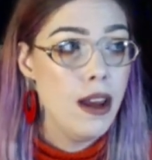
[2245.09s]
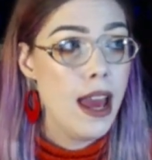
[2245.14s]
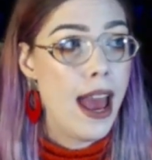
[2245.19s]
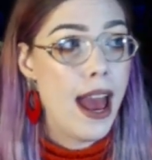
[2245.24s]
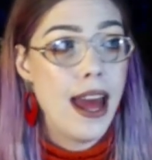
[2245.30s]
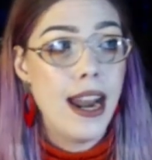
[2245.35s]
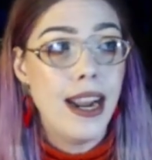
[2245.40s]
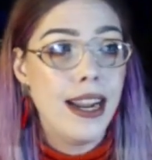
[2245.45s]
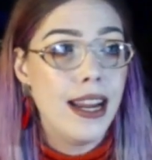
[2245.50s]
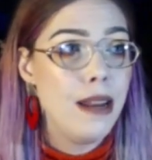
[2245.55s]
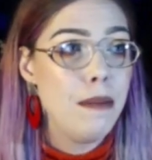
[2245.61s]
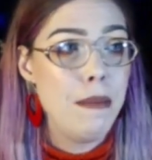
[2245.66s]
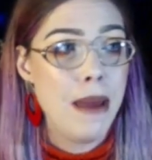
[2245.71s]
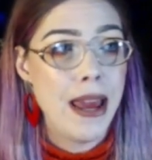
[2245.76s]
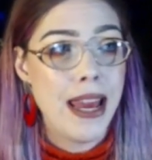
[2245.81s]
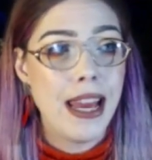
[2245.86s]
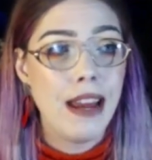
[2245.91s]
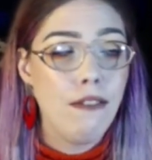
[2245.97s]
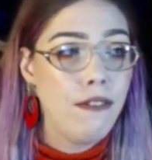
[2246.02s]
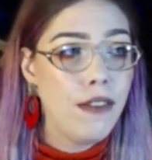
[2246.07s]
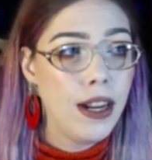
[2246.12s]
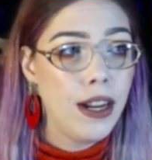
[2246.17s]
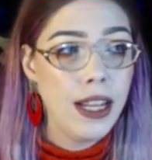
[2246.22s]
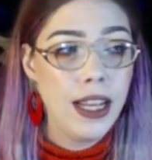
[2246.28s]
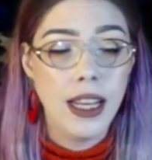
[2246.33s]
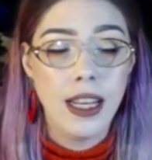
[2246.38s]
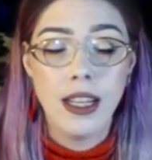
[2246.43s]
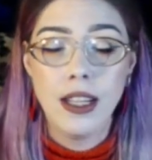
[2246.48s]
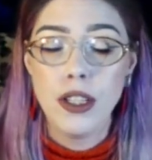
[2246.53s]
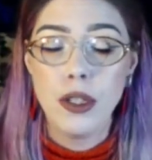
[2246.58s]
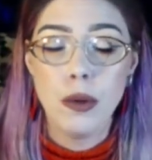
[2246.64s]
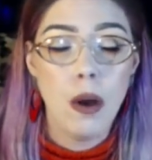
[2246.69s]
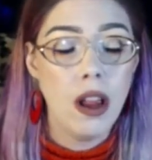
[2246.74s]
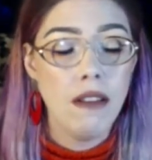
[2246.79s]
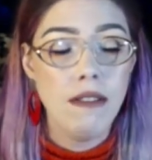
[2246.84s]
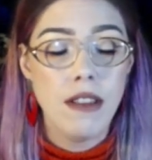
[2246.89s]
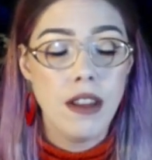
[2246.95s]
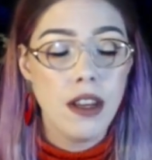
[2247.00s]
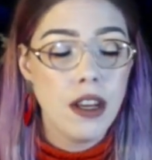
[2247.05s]
edit it, make it funny, do all
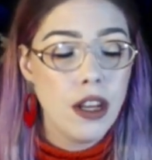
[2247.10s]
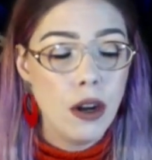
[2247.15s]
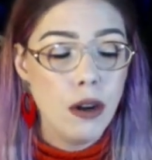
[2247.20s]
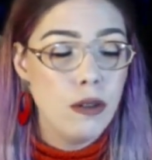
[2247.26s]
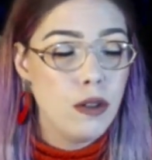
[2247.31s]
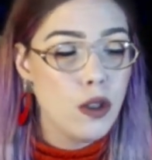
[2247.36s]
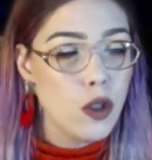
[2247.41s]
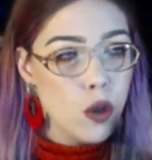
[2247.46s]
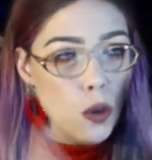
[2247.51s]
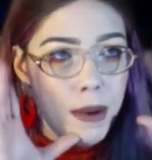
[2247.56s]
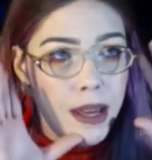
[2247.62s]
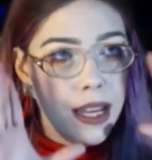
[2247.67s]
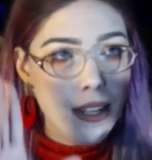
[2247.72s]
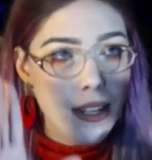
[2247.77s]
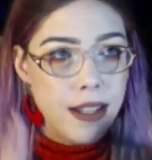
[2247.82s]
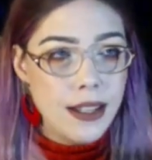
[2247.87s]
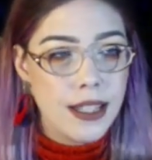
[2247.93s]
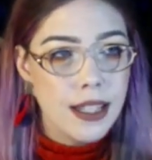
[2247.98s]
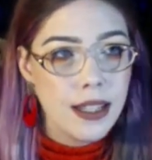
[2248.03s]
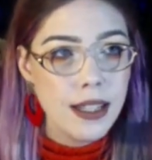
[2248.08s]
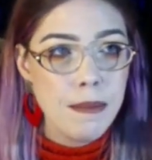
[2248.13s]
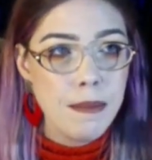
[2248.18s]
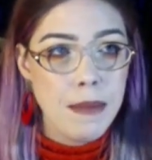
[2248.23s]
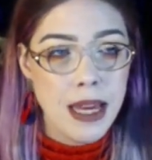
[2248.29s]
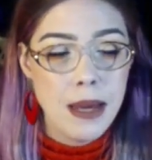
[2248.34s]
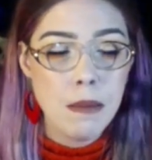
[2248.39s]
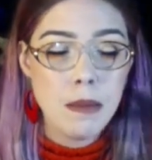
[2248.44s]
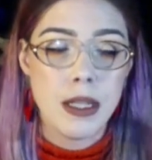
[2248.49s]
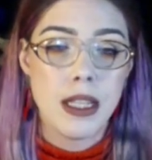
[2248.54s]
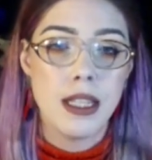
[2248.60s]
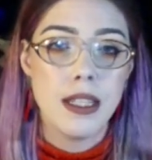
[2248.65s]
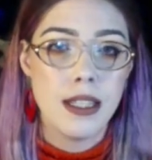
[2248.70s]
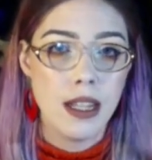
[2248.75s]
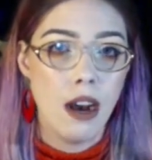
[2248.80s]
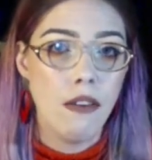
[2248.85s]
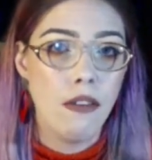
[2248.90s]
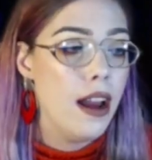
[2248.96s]
of the, zoom ins and the memes and stuff.